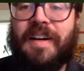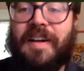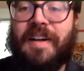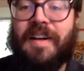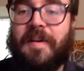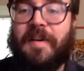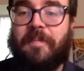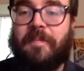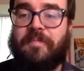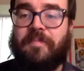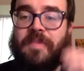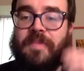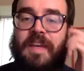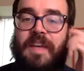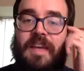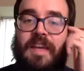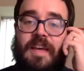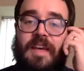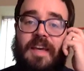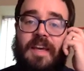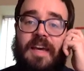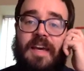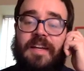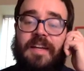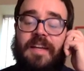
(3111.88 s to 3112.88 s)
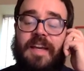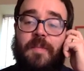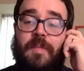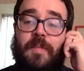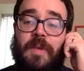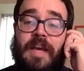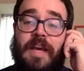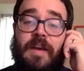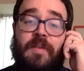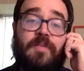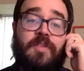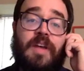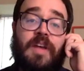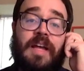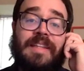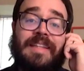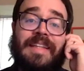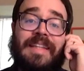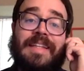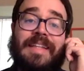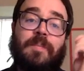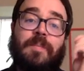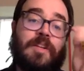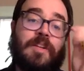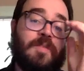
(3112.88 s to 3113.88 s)
Um, and again, we have
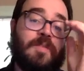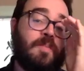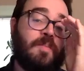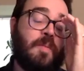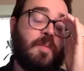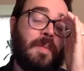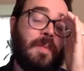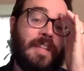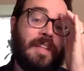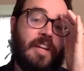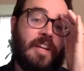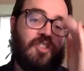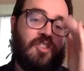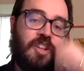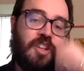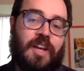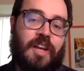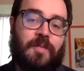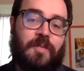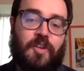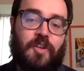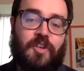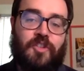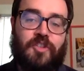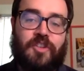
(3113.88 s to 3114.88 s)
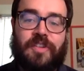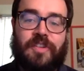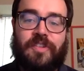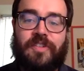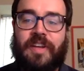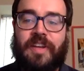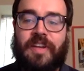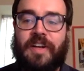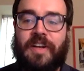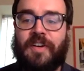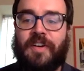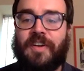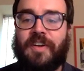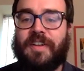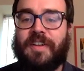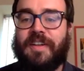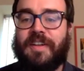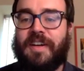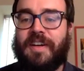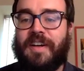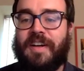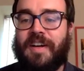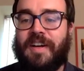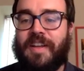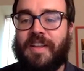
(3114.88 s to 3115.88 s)
a little bit of implementation divergence here.
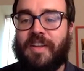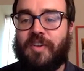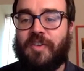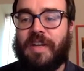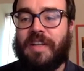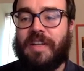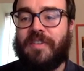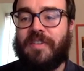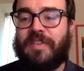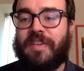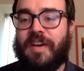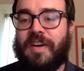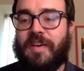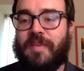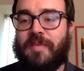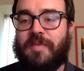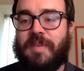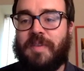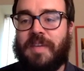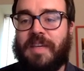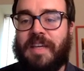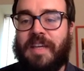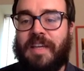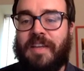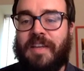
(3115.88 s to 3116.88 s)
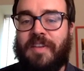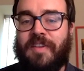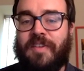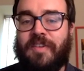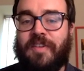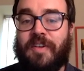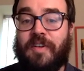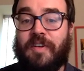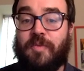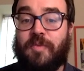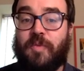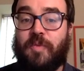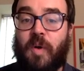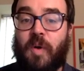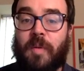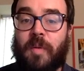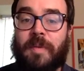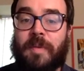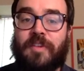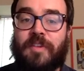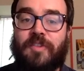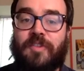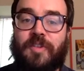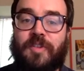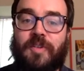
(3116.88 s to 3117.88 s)
Uh, the green stuff is
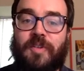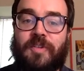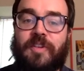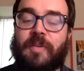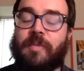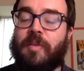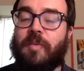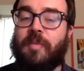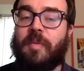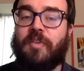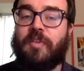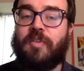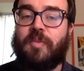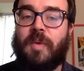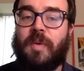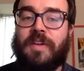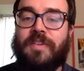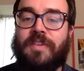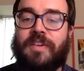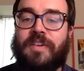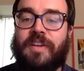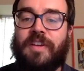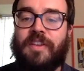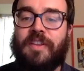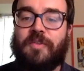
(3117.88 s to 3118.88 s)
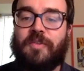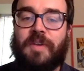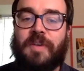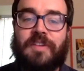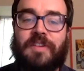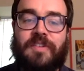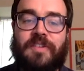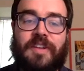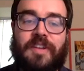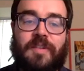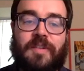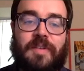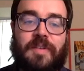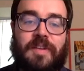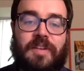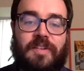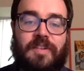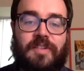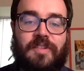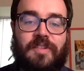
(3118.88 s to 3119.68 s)
conformance to C++ 20. The red stuff